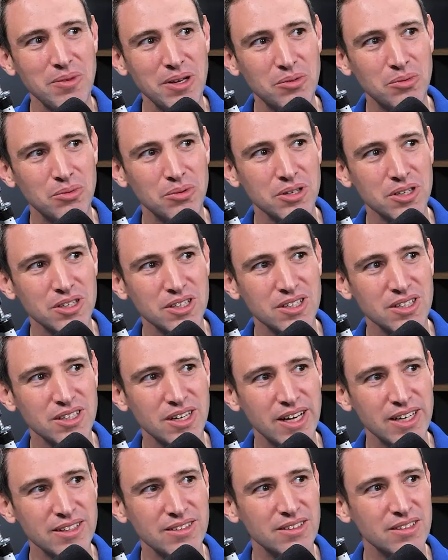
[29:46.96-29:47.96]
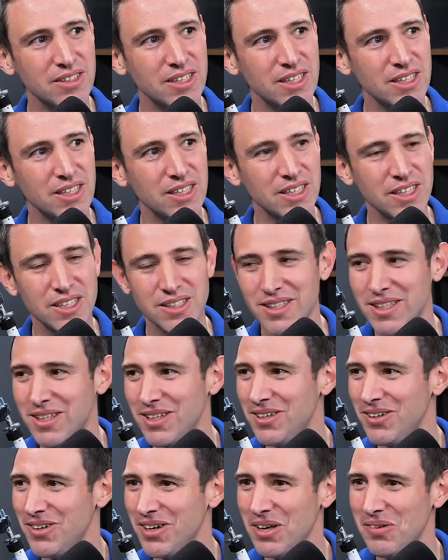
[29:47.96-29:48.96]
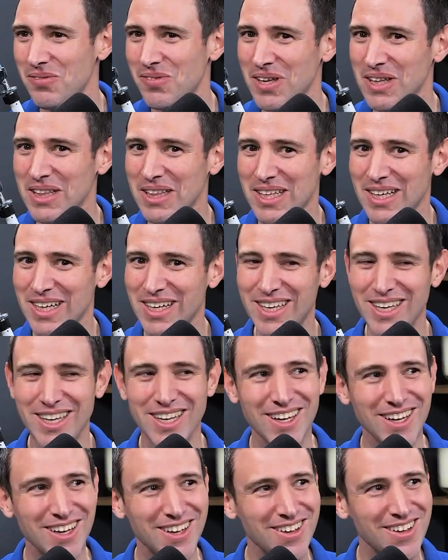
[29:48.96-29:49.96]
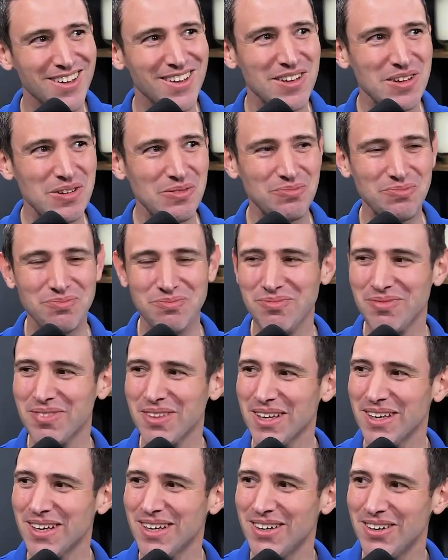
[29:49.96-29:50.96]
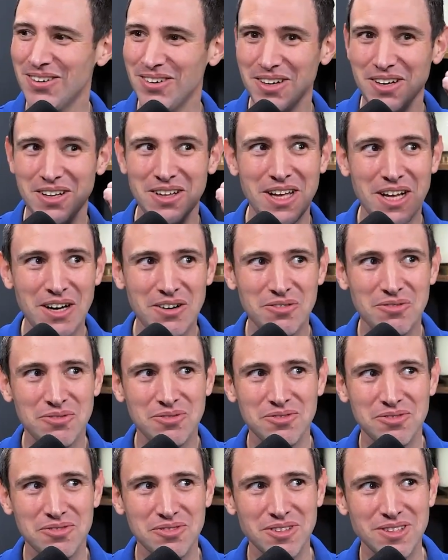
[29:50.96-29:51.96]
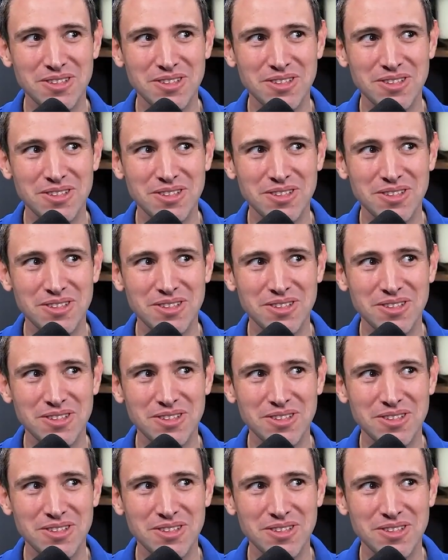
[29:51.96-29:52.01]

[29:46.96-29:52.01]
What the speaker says: made work not to let it link. Like, you know what I mean? Like, a lot of